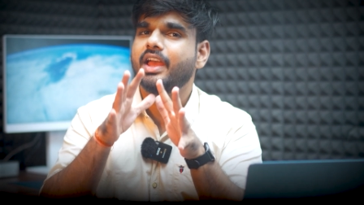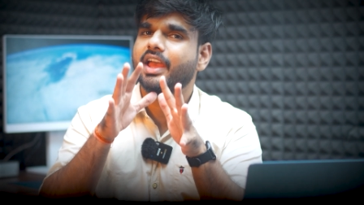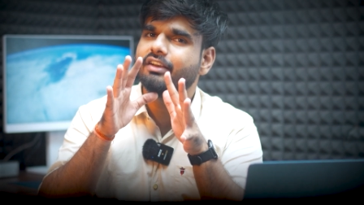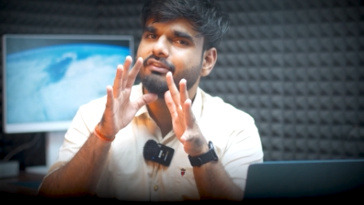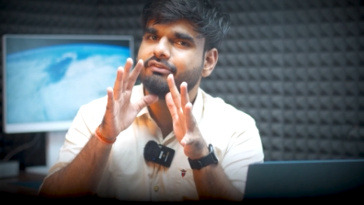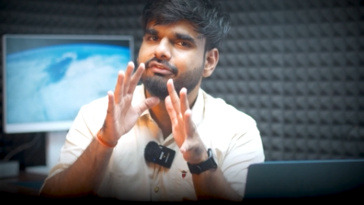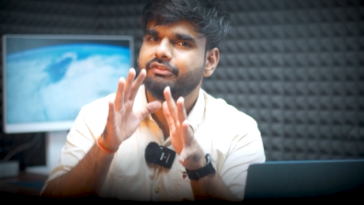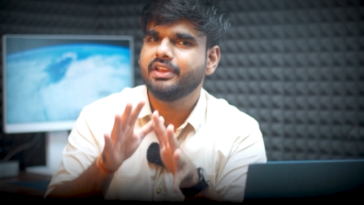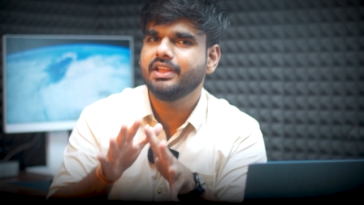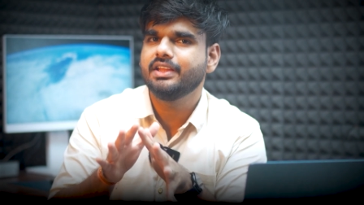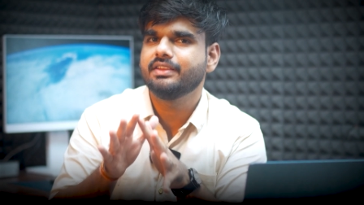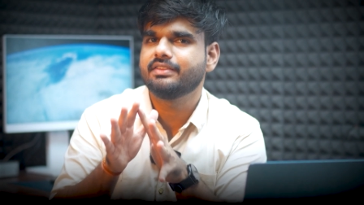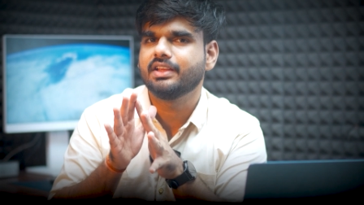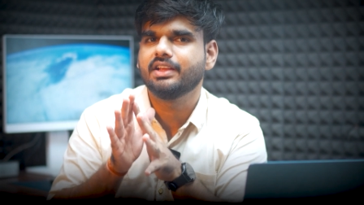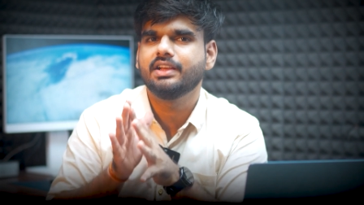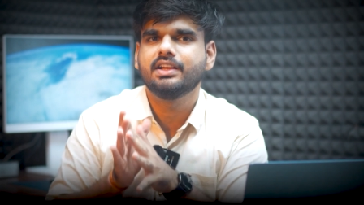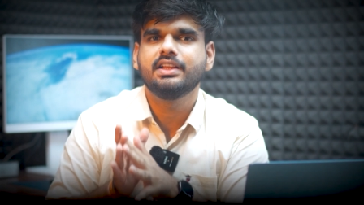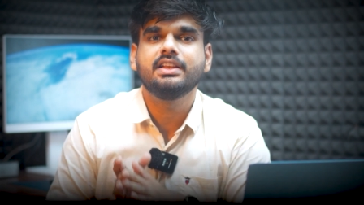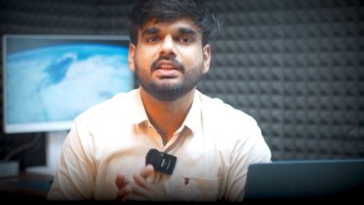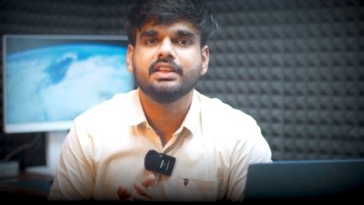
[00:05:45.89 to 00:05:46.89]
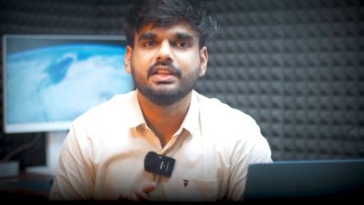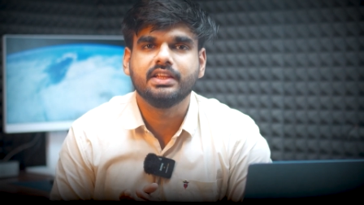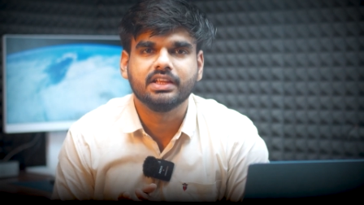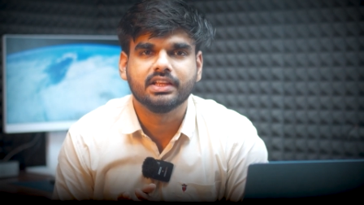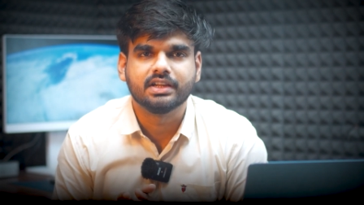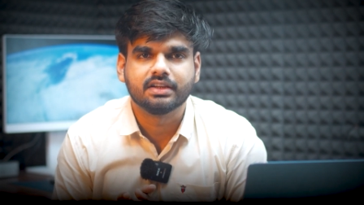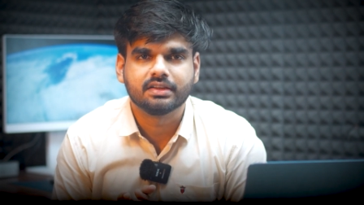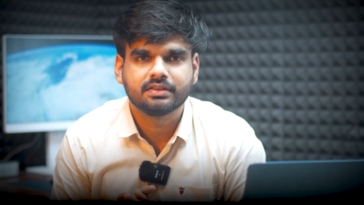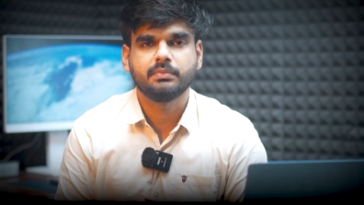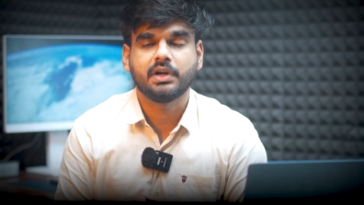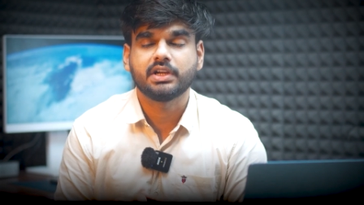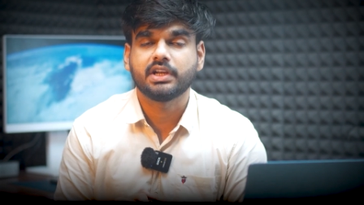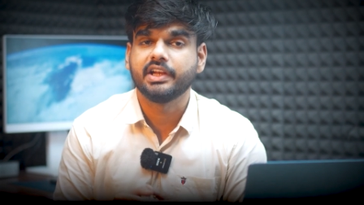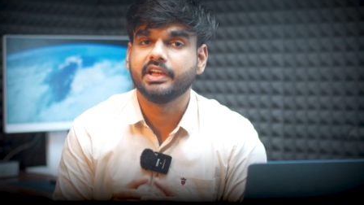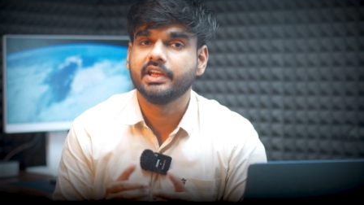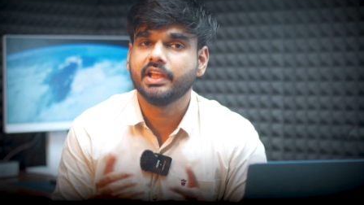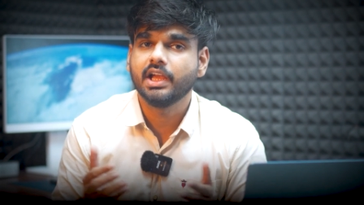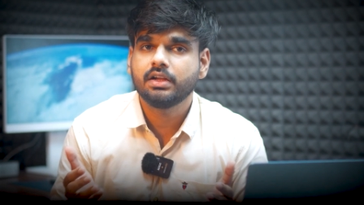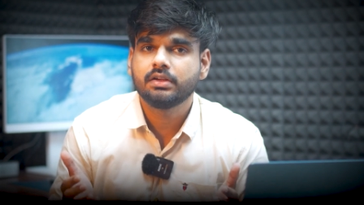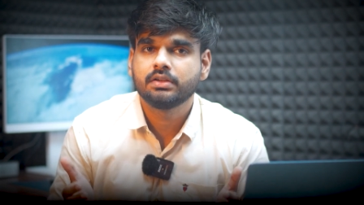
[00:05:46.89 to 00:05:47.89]
every single year. But
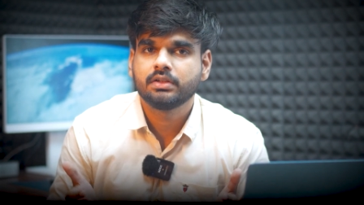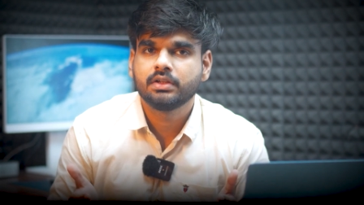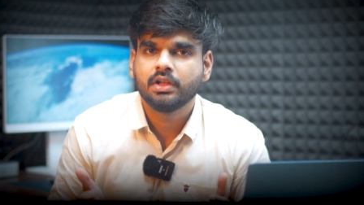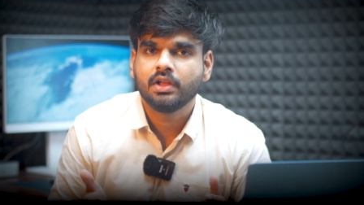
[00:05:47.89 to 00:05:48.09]
India,